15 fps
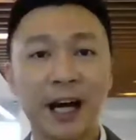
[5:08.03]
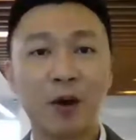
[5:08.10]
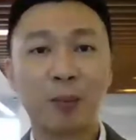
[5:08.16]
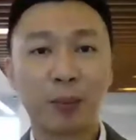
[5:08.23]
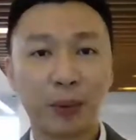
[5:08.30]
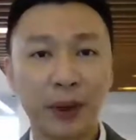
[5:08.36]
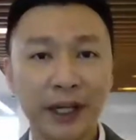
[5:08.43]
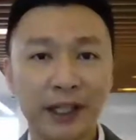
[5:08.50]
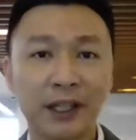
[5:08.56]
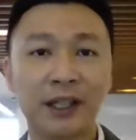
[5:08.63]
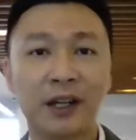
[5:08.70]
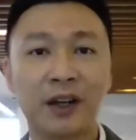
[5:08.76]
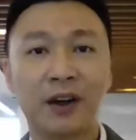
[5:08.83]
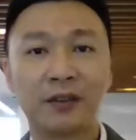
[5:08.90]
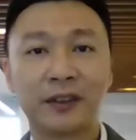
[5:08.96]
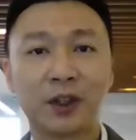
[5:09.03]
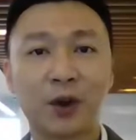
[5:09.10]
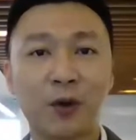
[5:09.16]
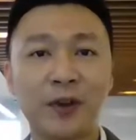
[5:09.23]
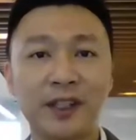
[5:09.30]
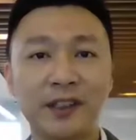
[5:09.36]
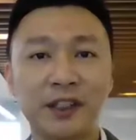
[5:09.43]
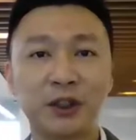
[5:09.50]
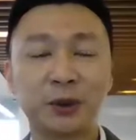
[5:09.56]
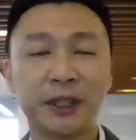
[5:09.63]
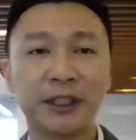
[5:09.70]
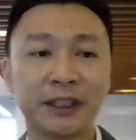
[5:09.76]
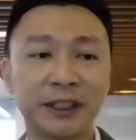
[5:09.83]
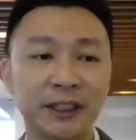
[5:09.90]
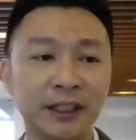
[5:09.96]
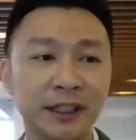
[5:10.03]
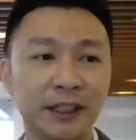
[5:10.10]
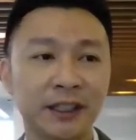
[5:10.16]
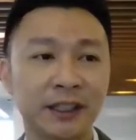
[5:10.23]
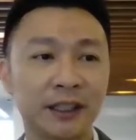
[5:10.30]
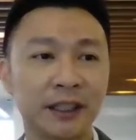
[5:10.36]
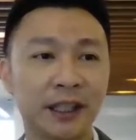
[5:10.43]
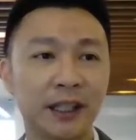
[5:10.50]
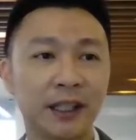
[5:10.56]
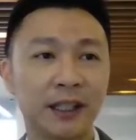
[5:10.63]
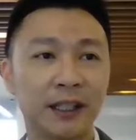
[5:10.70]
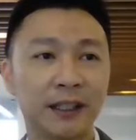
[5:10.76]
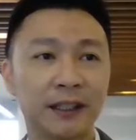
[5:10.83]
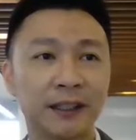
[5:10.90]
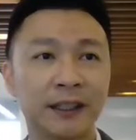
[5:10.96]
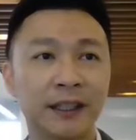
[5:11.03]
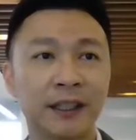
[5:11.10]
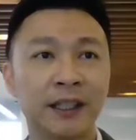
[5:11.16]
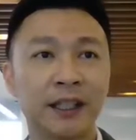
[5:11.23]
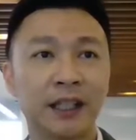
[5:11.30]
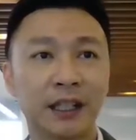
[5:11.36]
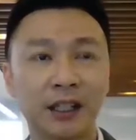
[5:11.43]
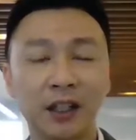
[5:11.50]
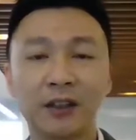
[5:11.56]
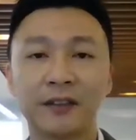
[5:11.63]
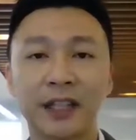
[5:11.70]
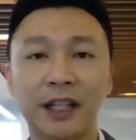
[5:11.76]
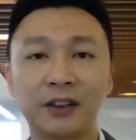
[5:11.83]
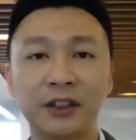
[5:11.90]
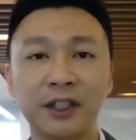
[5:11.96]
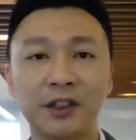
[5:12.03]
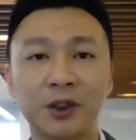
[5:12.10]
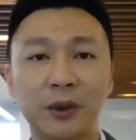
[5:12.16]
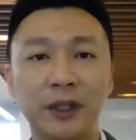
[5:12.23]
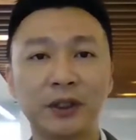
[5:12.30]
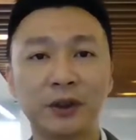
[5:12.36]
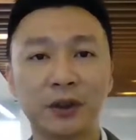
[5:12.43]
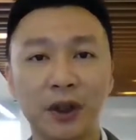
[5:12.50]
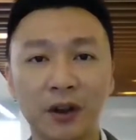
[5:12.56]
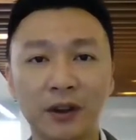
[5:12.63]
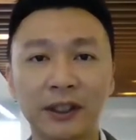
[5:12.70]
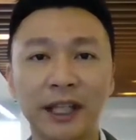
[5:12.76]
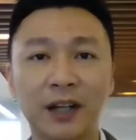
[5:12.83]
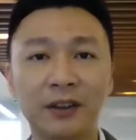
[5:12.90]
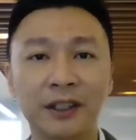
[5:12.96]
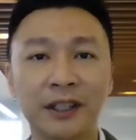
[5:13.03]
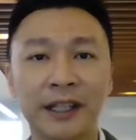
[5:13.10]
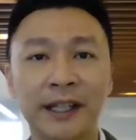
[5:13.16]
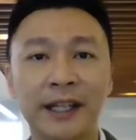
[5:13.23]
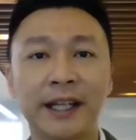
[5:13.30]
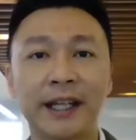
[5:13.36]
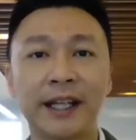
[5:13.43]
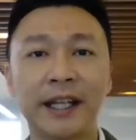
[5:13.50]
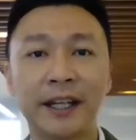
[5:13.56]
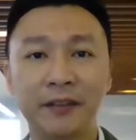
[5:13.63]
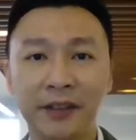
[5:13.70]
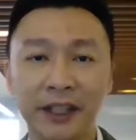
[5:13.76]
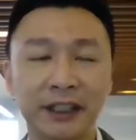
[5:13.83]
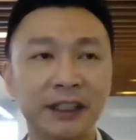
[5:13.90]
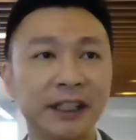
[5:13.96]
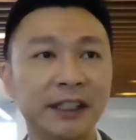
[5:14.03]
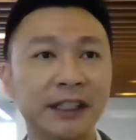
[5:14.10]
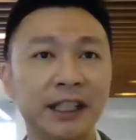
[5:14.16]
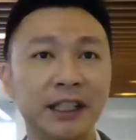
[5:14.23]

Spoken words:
After that, we had the outbreak of the COVID situation. A lot of the countries go into lockdown.